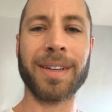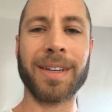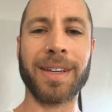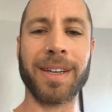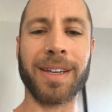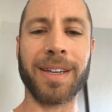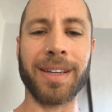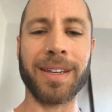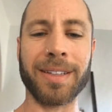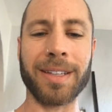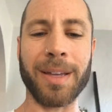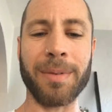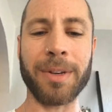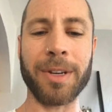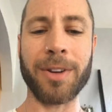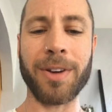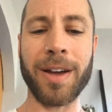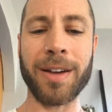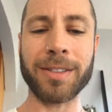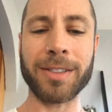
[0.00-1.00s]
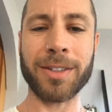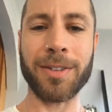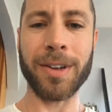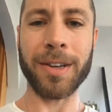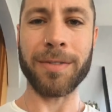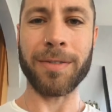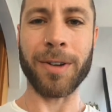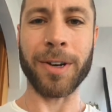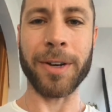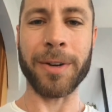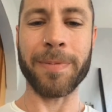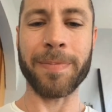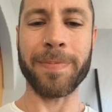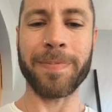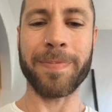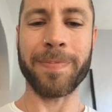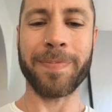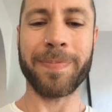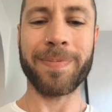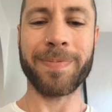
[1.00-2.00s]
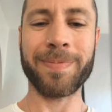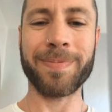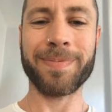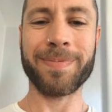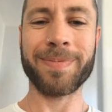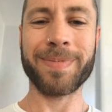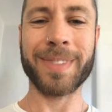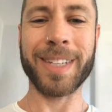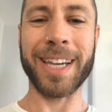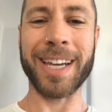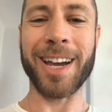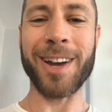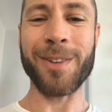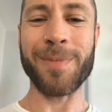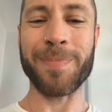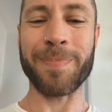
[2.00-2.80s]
and let me know how it's going for you. Take care.